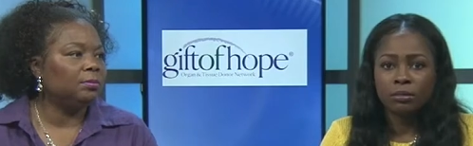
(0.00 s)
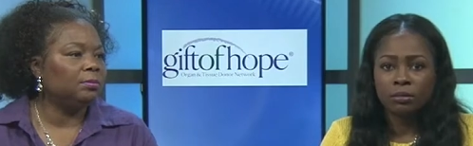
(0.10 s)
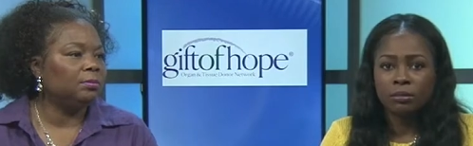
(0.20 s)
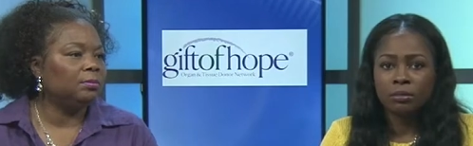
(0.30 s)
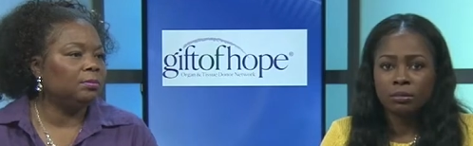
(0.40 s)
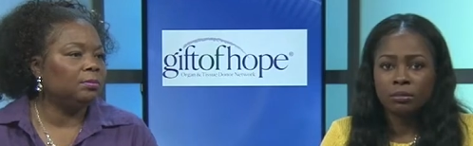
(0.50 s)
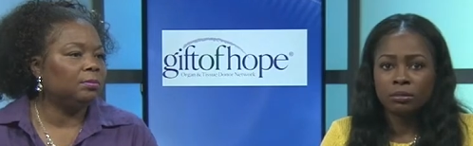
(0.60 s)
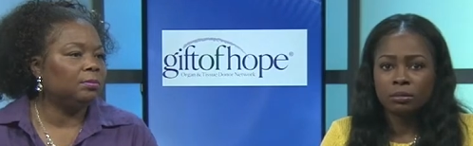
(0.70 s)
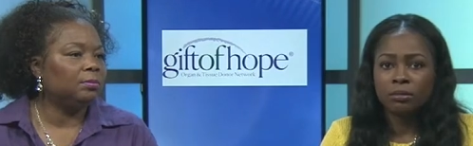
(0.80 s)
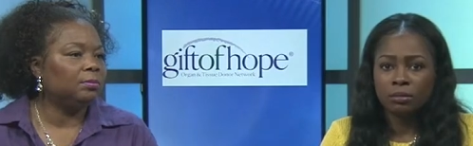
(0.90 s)
Speaker 1: on the
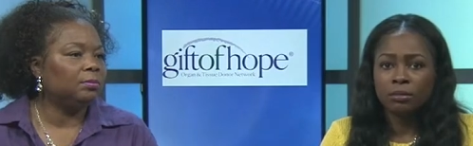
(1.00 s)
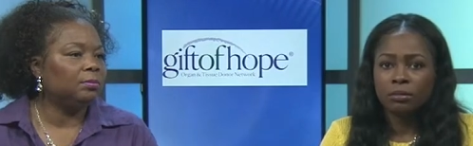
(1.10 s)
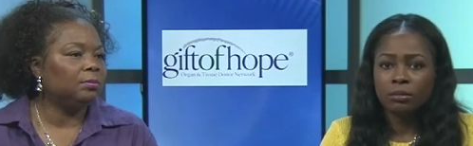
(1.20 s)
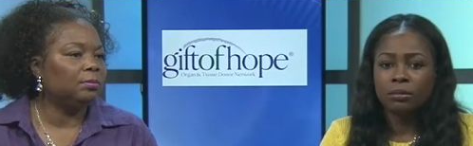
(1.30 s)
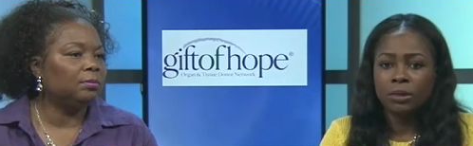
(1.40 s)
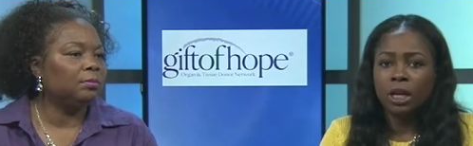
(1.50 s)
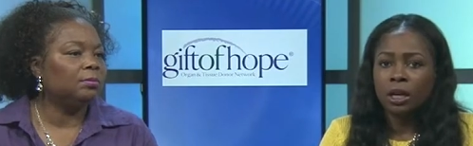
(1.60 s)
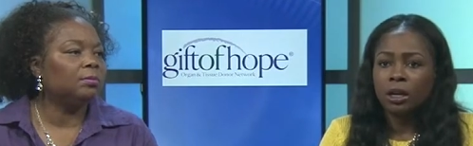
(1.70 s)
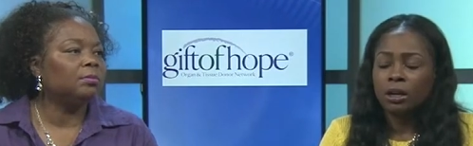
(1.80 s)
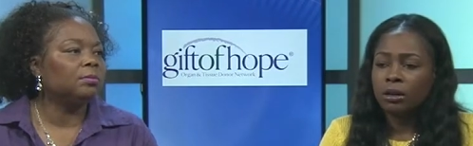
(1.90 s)
transplant list.
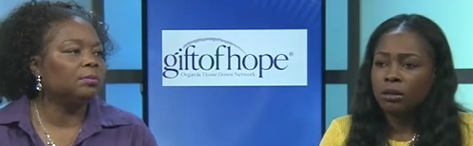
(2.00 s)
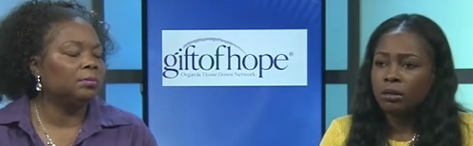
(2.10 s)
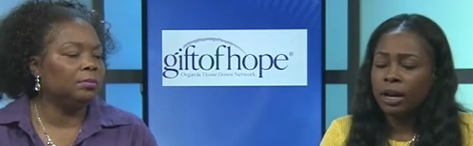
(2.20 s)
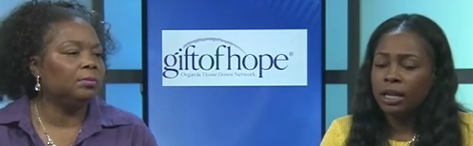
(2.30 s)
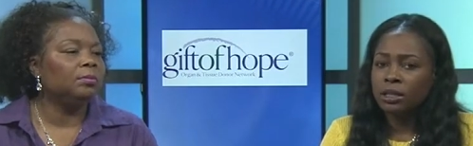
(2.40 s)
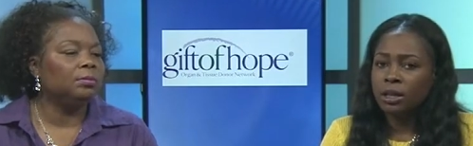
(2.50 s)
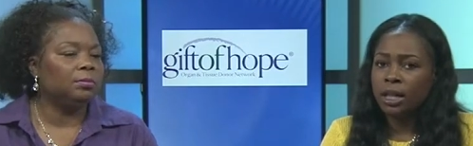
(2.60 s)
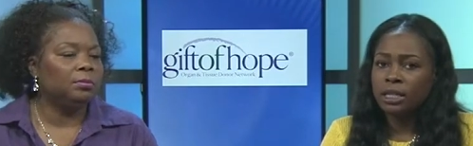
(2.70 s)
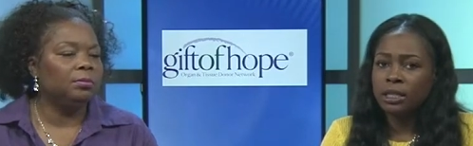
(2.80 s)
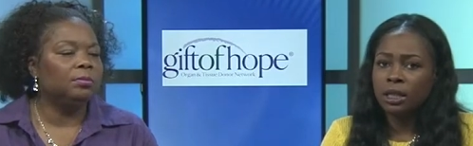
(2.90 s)
Great. So that's
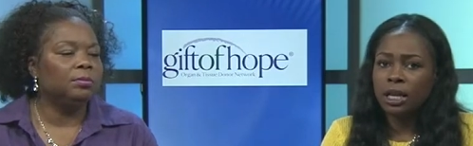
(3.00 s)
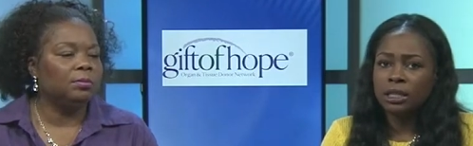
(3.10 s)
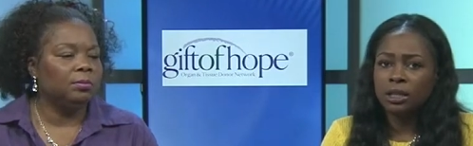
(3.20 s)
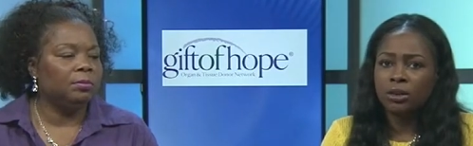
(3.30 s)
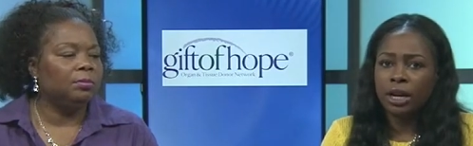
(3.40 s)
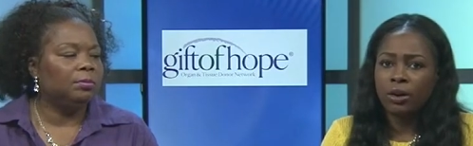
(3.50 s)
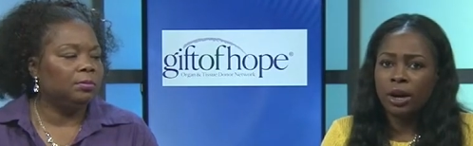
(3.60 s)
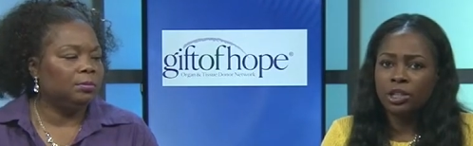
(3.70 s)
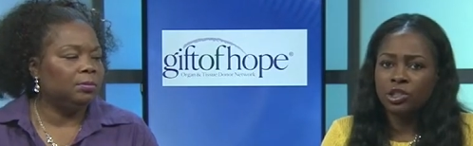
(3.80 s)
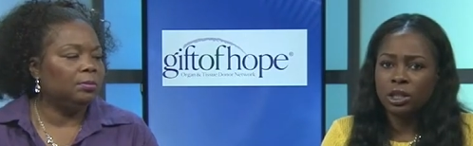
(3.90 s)
a that's a great
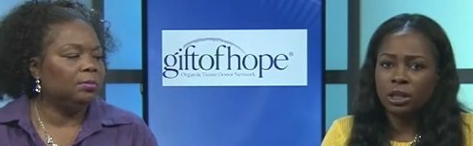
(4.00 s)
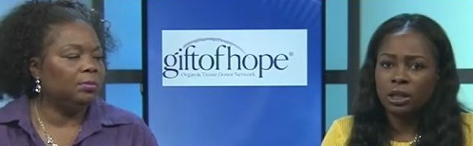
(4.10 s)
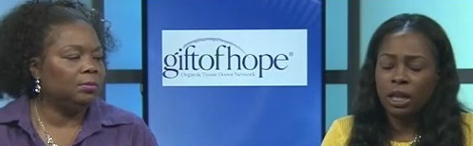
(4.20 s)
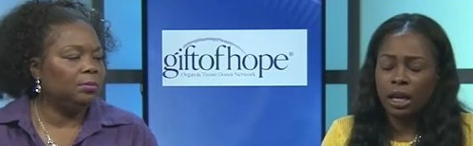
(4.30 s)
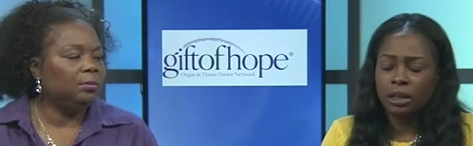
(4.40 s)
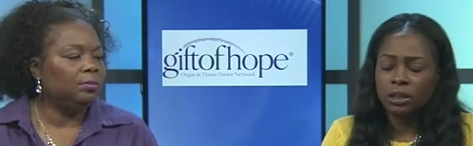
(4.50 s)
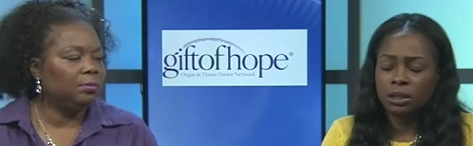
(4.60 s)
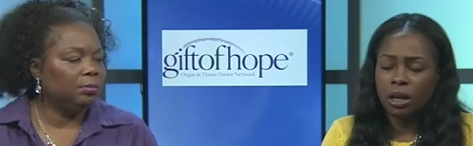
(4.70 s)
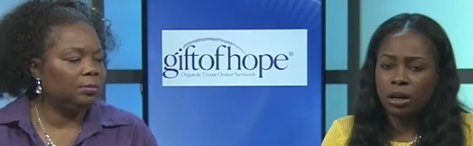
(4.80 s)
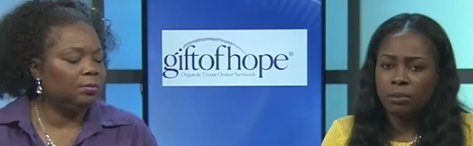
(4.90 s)
question. Thanks.
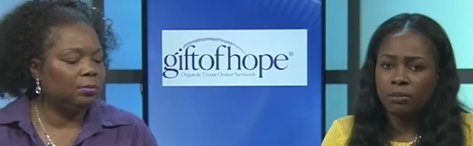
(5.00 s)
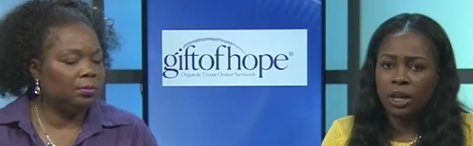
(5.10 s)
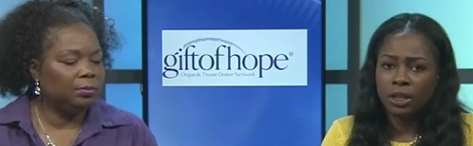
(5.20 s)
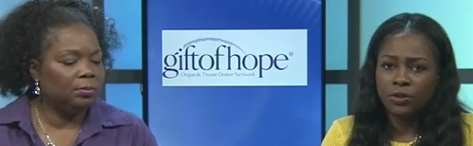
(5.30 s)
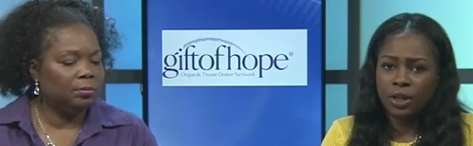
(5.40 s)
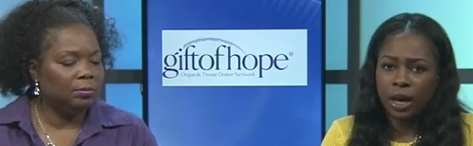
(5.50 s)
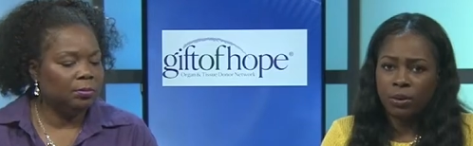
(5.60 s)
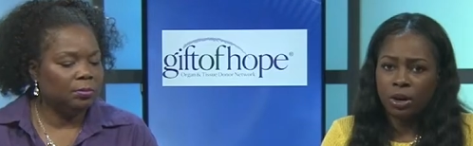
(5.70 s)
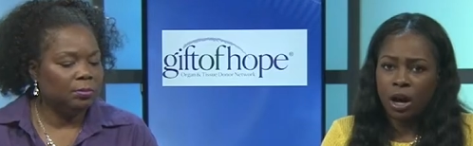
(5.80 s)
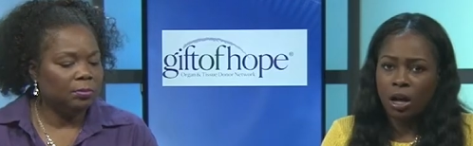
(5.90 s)
Um, thanks for that one,
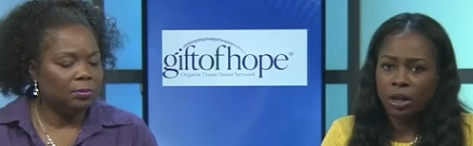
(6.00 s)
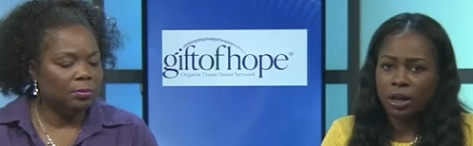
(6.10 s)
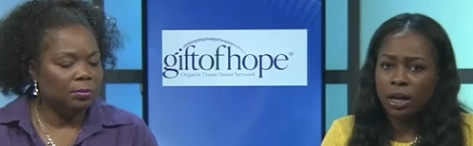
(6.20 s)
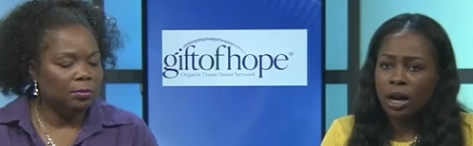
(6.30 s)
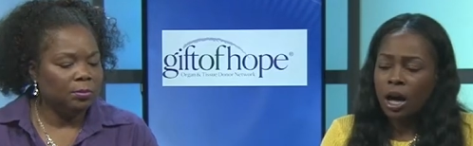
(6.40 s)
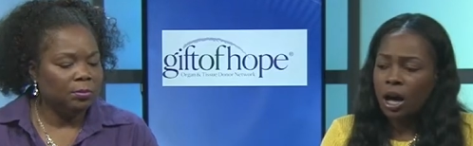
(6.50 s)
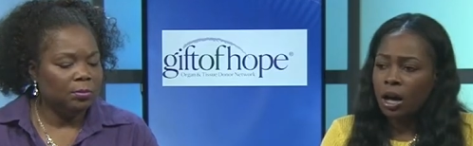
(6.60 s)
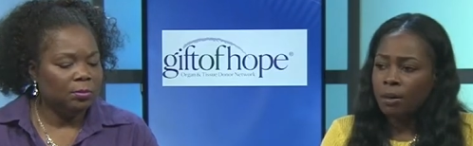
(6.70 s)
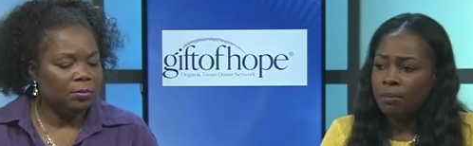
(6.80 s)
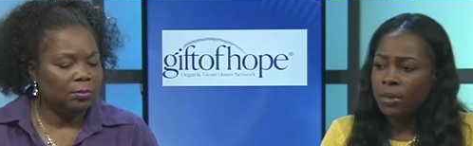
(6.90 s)
caller.
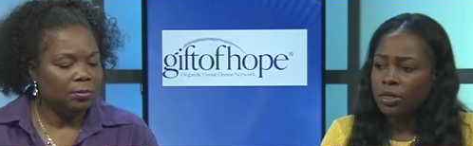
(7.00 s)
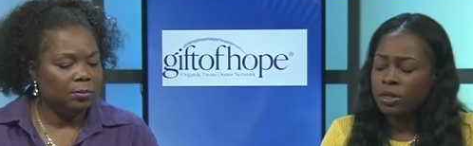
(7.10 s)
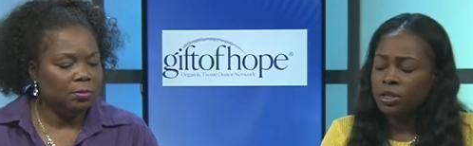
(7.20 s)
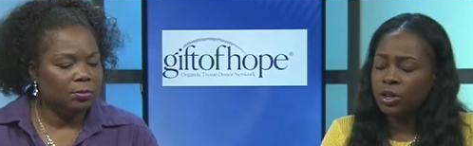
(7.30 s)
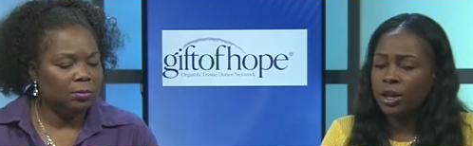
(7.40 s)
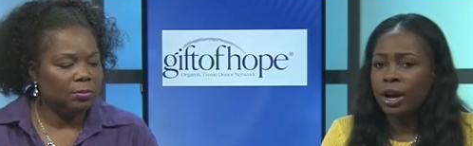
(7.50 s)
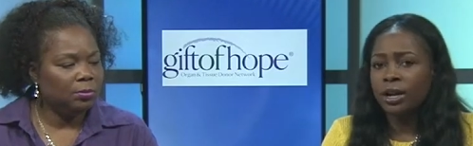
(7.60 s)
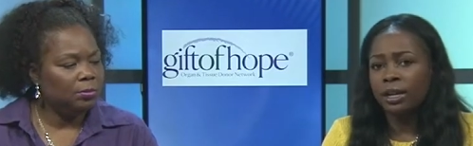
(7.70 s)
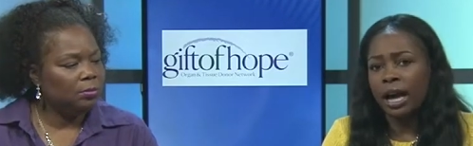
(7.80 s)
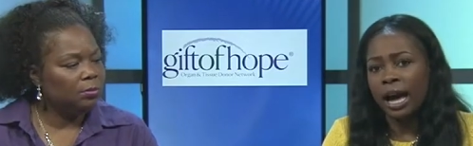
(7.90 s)
Um, so there are
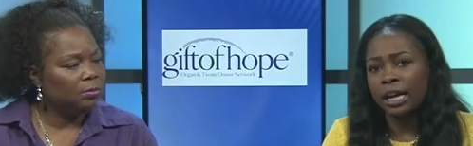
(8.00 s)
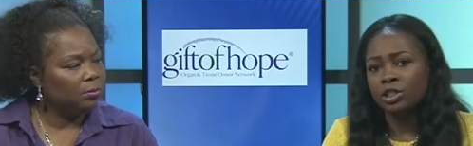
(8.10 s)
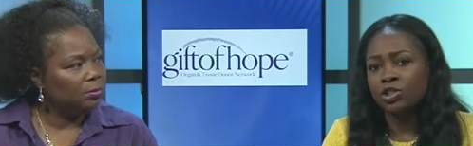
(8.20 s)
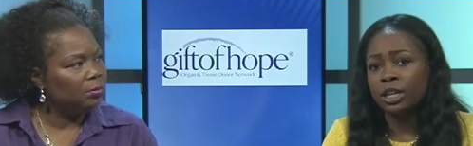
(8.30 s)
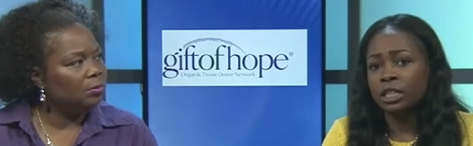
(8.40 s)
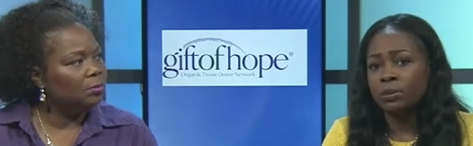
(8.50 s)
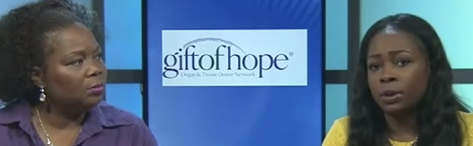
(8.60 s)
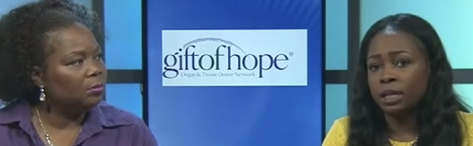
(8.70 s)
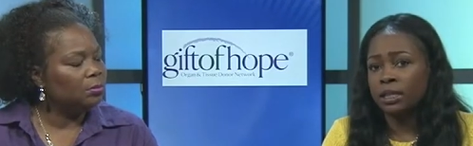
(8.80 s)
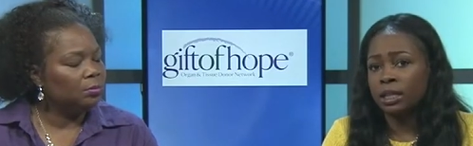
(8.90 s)
nine transplant
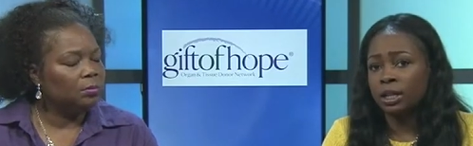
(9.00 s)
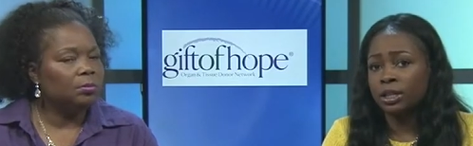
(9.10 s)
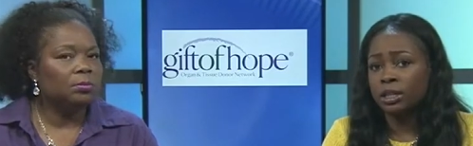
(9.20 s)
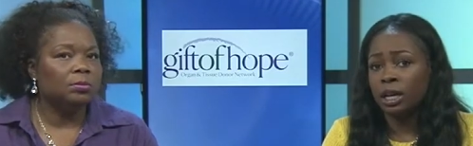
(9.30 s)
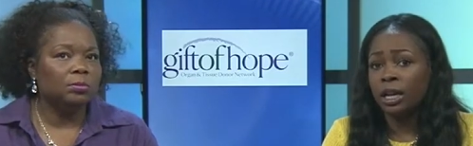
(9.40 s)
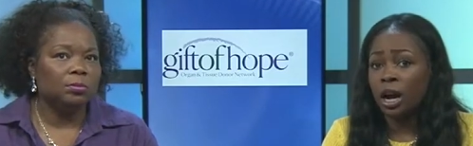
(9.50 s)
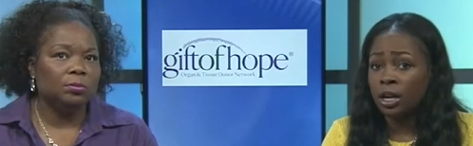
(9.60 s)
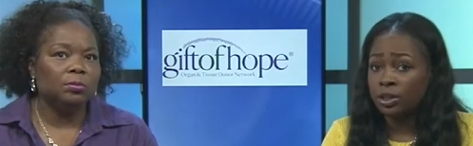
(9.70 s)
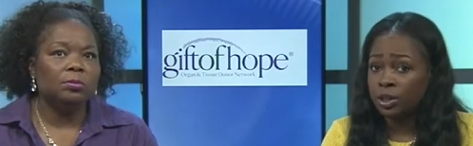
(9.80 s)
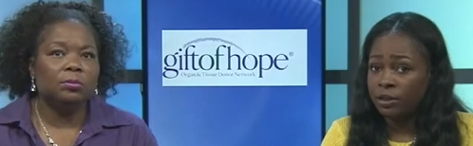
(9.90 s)
centers in our
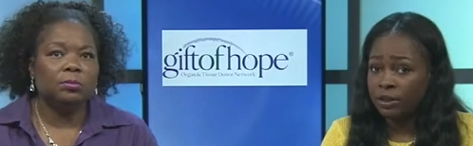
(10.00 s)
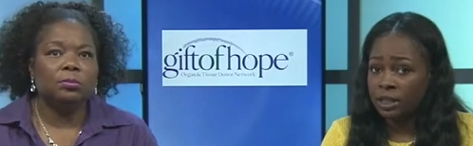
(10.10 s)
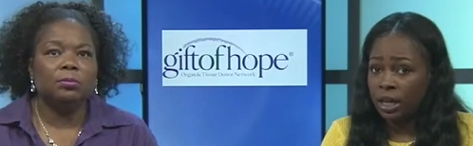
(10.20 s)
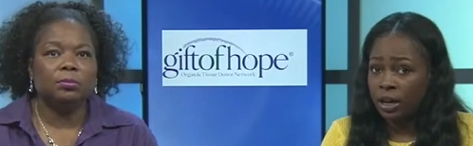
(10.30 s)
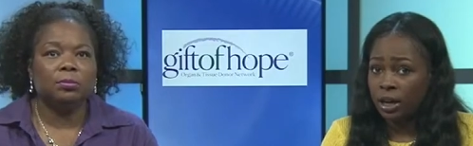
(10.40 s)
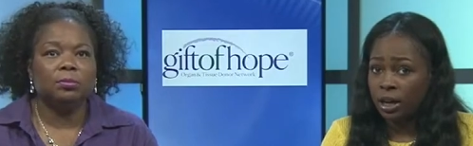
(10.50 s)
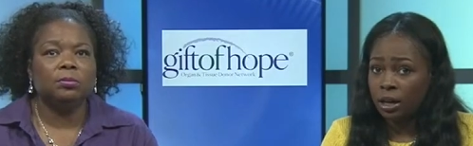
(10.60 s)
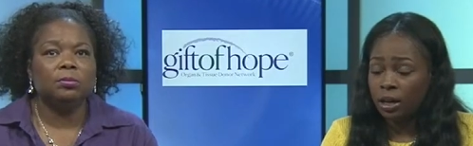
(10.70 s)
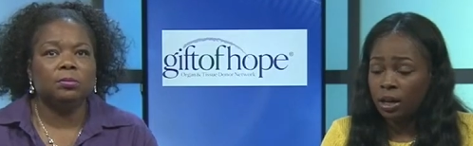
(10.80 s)
service area.